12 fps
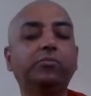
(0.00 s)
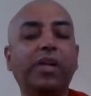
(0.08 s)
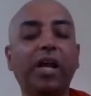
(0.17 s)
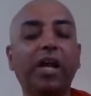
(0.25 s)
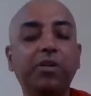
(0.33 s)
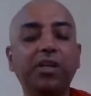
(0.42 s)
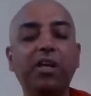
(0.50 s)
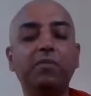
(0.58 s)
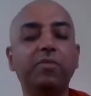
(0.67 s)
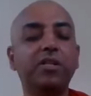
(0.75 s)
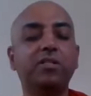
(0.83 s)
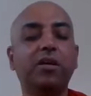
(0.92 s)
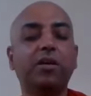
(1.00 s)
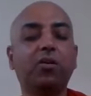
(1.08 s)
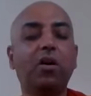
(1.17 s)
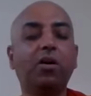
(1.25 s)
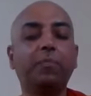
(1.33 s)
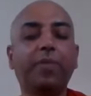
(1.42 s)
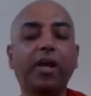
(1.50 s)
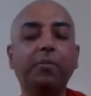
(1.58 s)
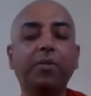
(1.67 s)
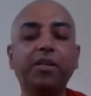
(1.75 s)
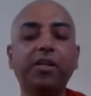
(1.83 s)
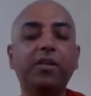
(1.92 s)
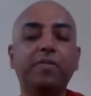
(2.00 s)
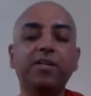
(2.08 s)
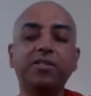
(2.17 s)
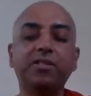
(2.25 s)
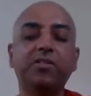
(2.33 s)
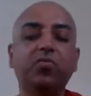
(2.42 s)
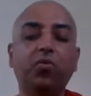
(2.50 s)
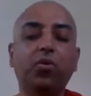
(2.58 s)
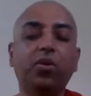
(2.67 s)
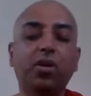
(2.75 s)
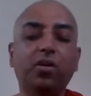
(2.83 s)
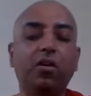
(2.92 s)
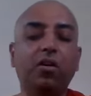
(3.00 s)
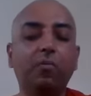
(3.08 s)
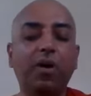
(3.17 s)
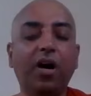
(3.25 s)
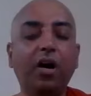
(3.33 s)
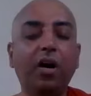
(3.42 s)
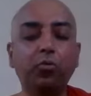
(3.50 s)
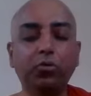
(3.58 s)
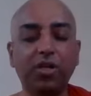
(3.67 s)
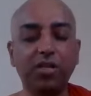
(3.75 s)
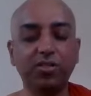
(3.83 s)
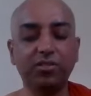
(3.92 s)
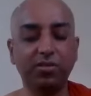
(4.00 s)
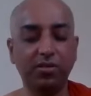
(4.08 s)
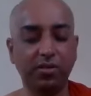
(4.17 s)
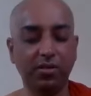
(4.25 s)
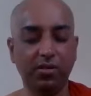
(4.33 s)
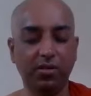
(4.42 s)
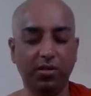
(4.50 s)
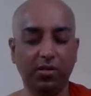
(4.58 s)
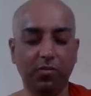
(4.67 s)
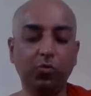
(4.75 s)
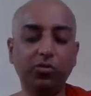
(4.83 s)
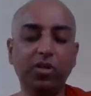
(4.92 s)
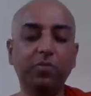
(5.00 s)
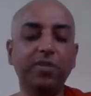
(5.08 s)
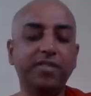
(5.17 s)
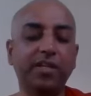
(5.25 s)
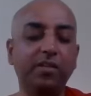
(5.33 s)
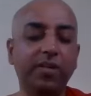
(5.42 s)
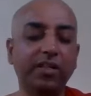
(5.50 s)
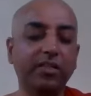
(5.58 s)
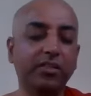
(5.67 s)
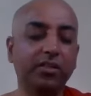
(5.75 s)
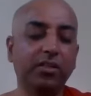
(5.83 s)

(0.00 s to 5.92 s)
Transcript: Primary elements, they are called primary elements. These four are called Mahabhutas. Bhuta means element.